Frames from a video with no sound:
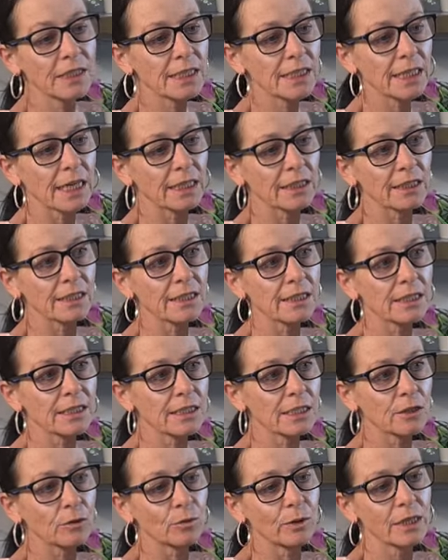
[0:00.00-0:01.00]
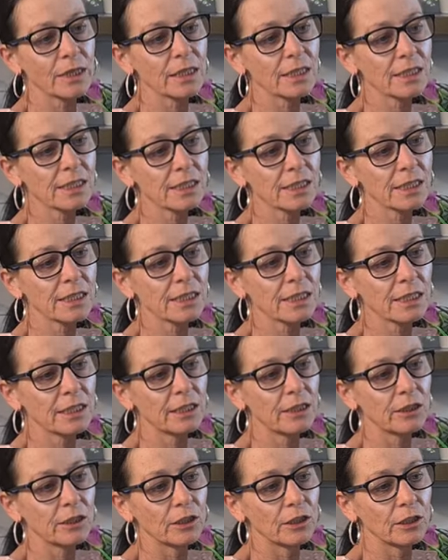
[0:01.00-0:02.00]
stands. So when they sit in the
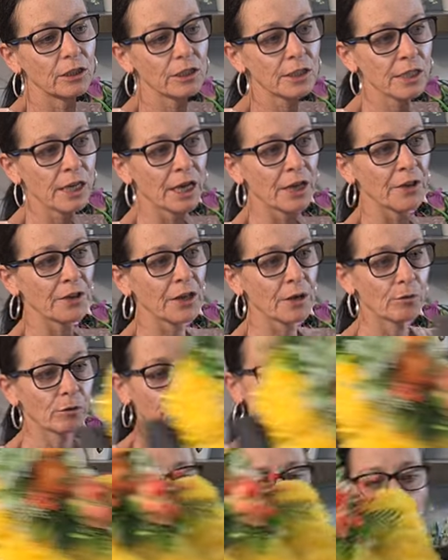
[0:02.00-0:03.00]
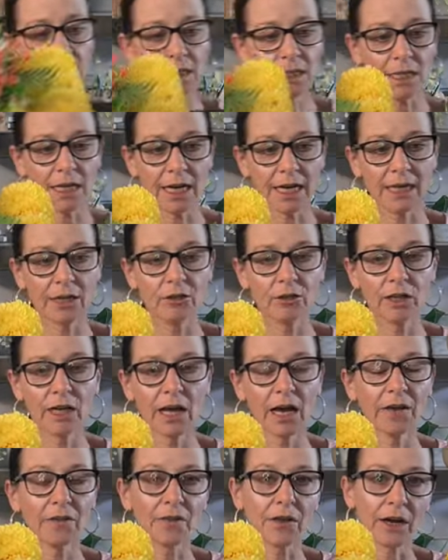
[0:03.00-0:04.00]
hearse, they will sit at an angle
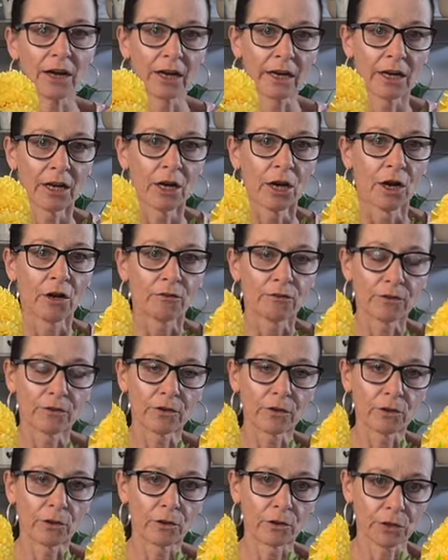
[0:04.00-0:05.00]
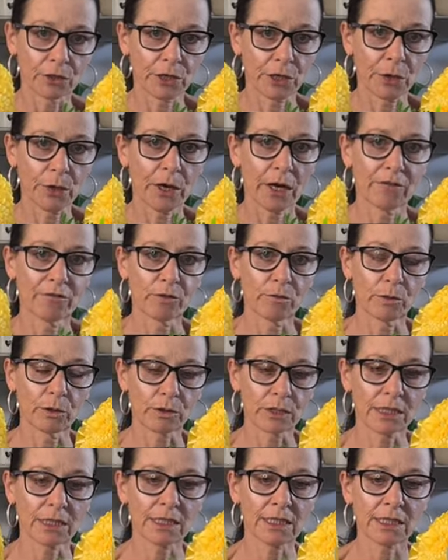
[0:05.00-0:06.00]
like that for, you know,
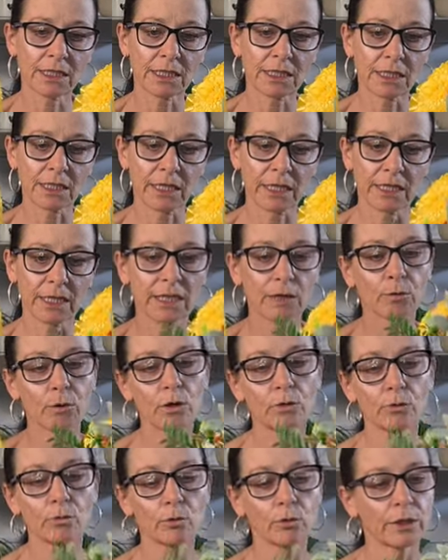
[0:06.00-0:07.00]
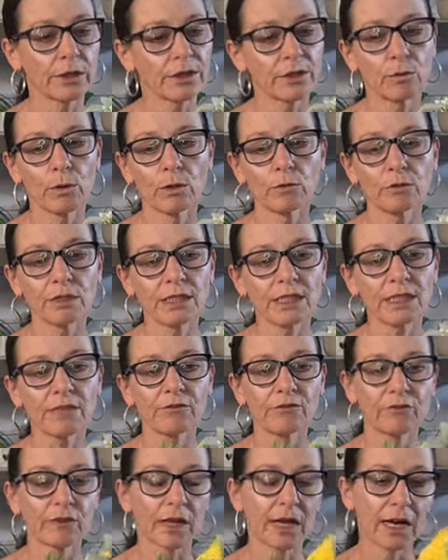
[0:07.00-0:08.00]
everybody to see. They won't
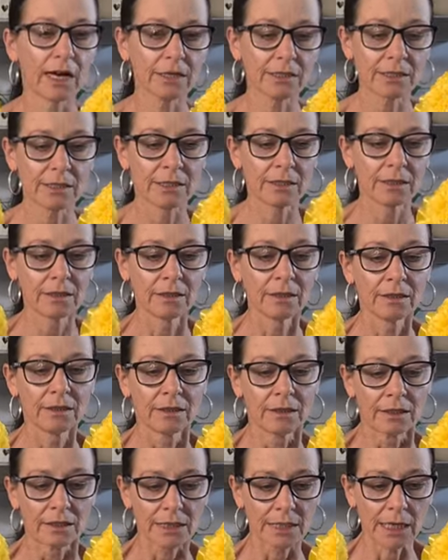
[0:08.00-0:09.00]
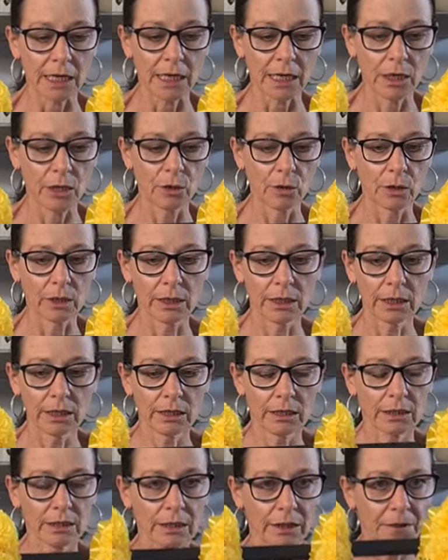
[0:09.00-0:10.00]
sit flat. So
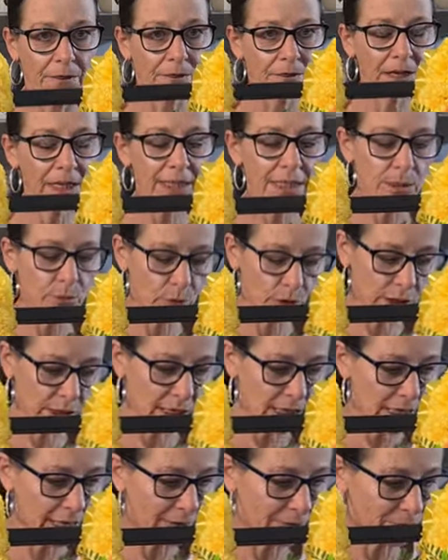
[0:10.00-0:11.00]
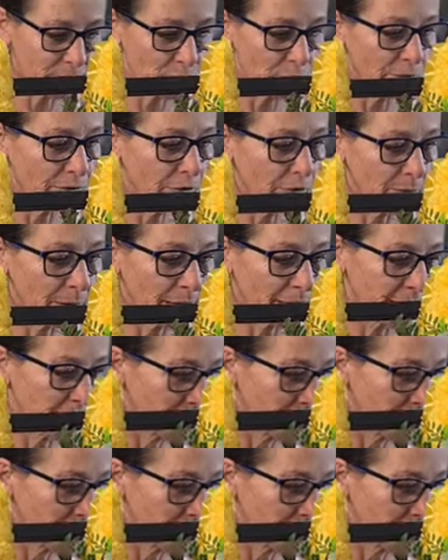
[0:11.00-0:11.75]
that's what I have done for my